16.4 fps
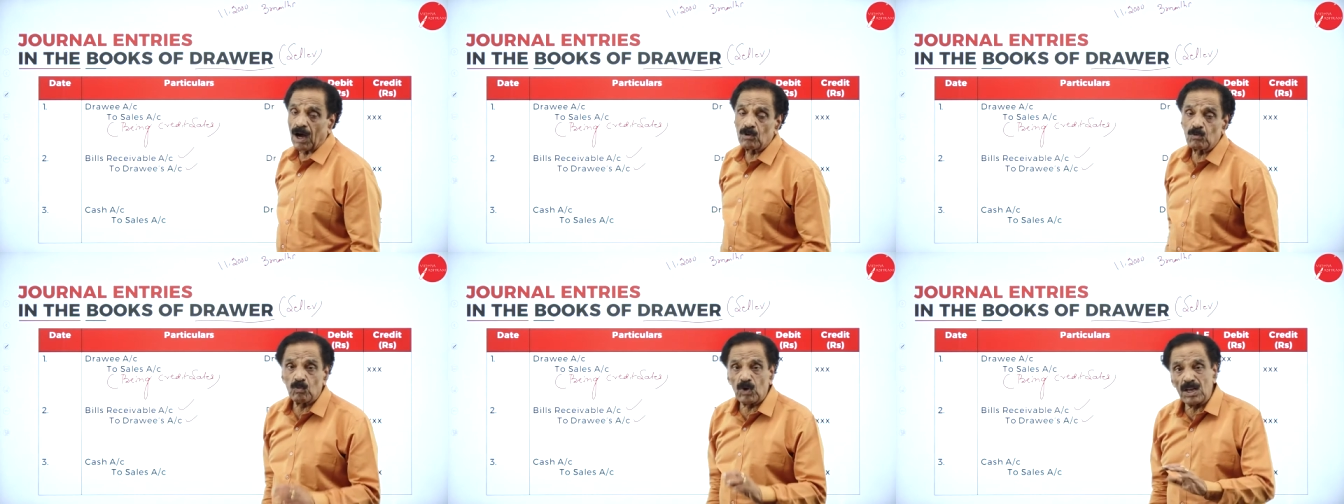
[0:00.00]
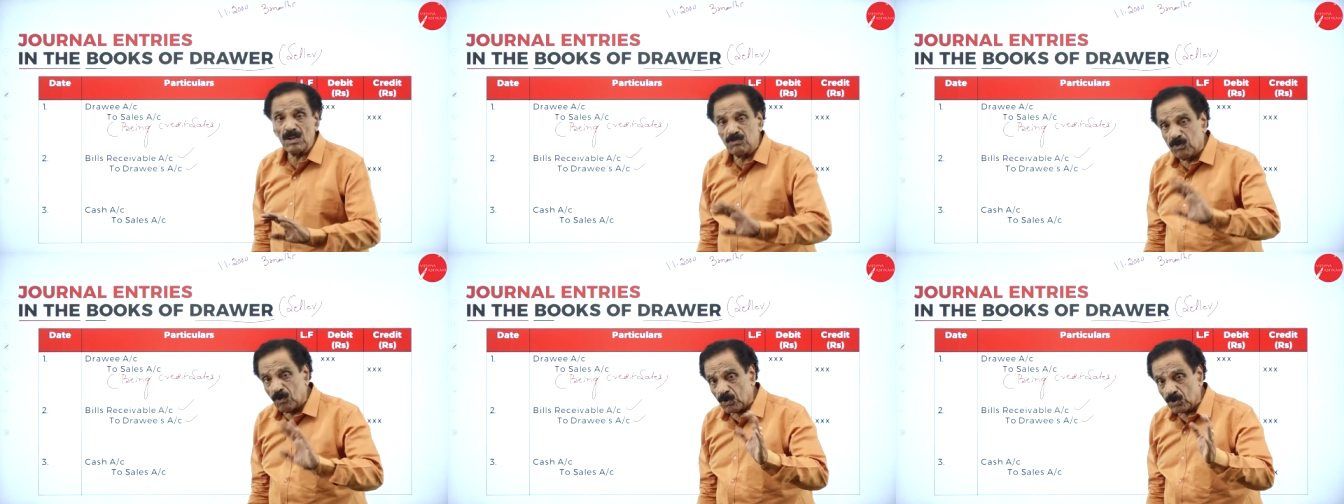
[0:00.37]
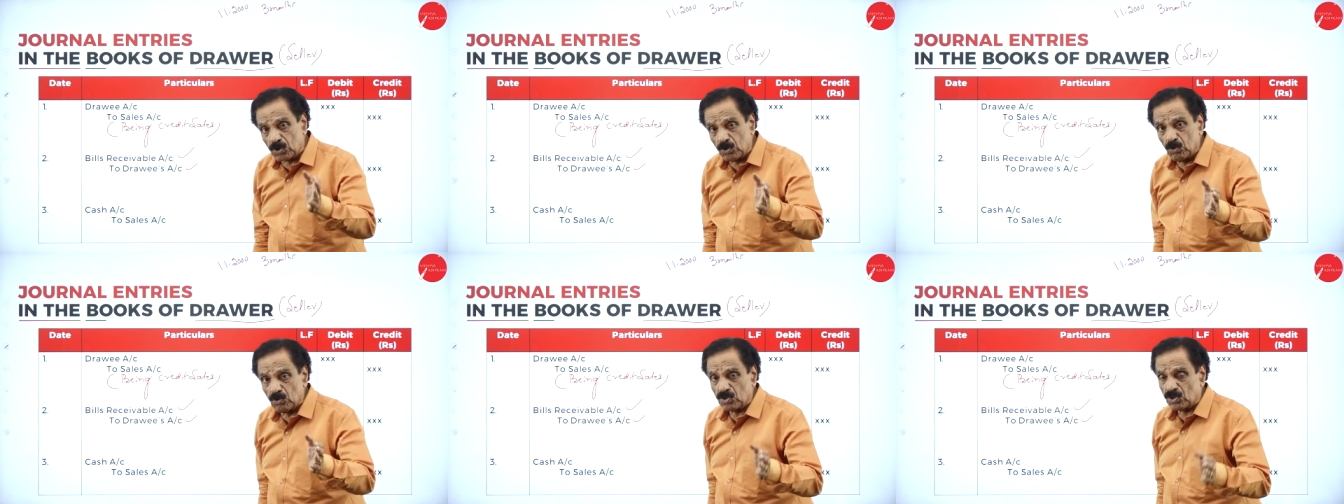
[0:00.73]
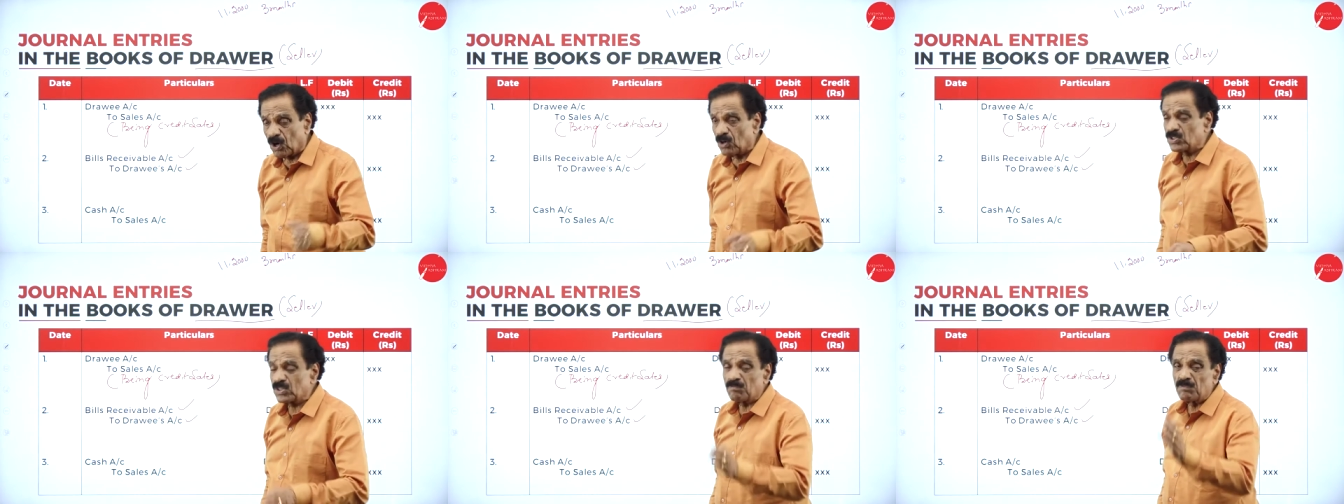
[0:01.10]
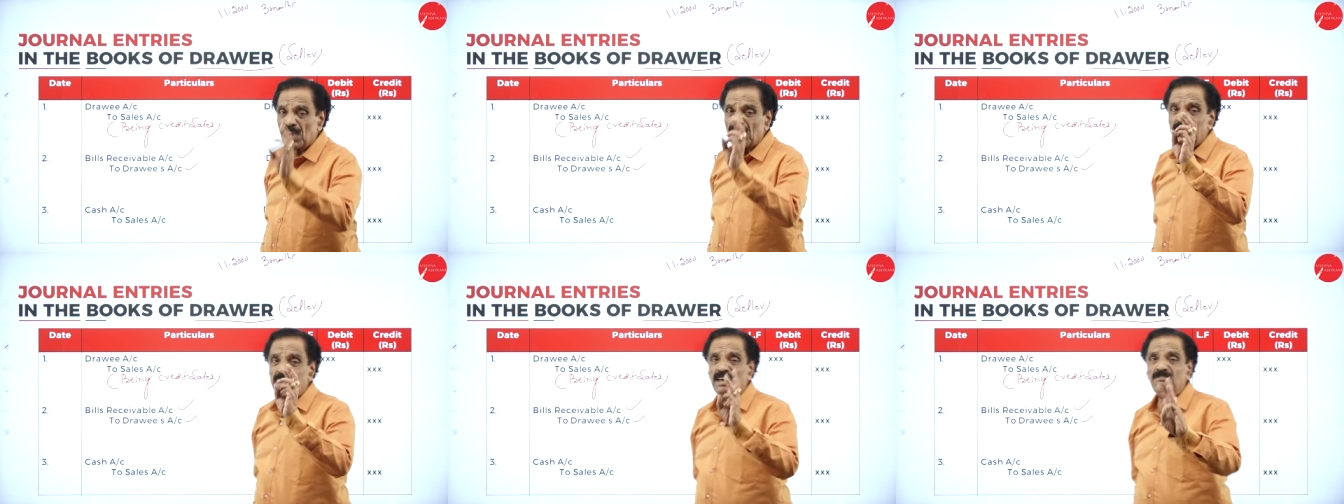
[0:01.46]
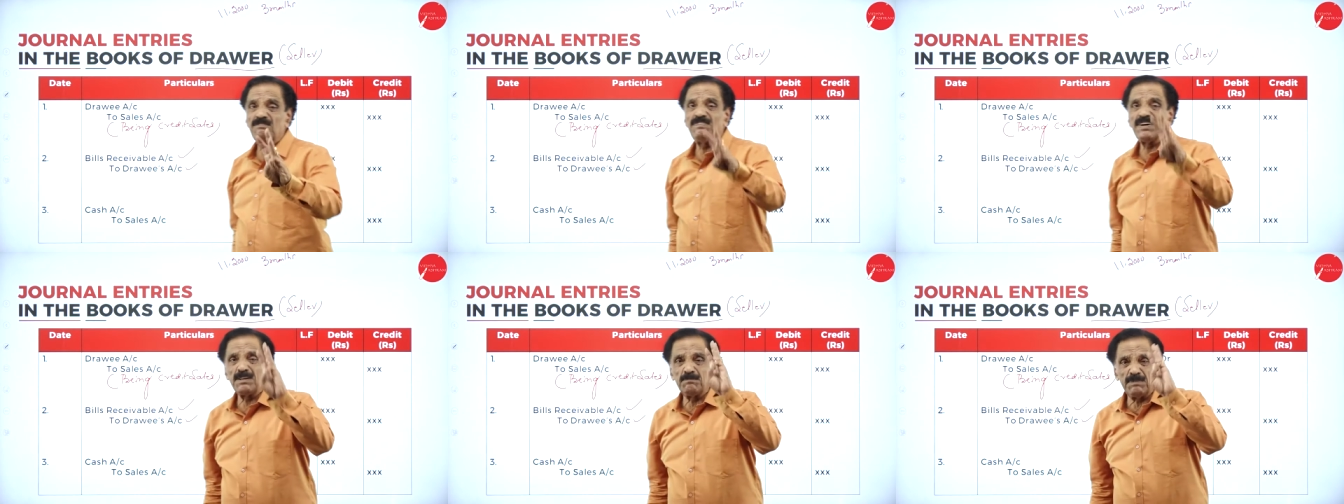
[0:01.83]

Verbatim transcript: on 142,000. Every